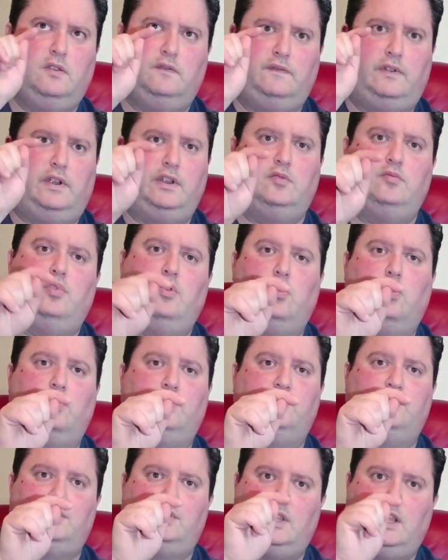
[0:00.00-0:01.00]
Very
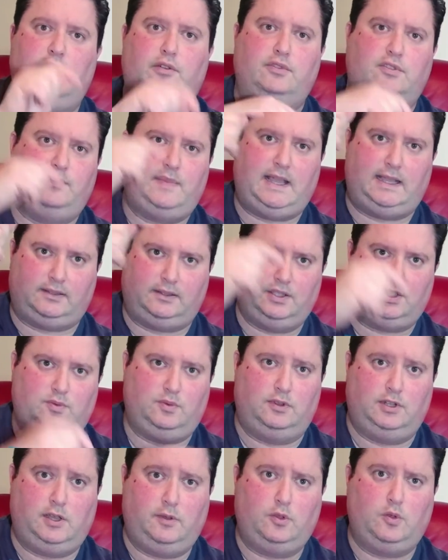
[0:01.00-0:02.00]
important because it helps back this
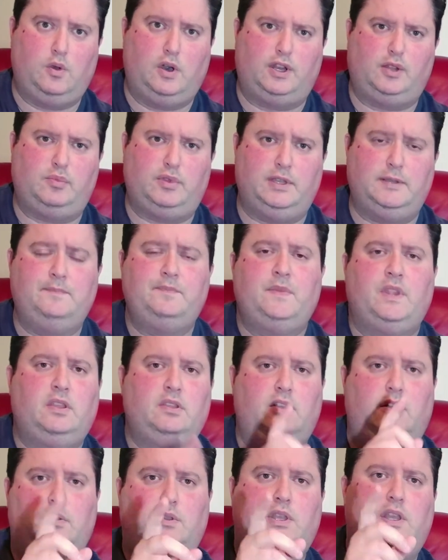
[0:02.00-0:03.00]
one up quite a bit.
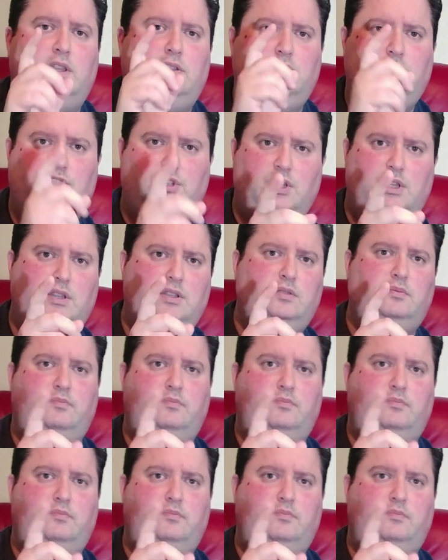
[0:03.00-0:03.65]
Okay, cheers.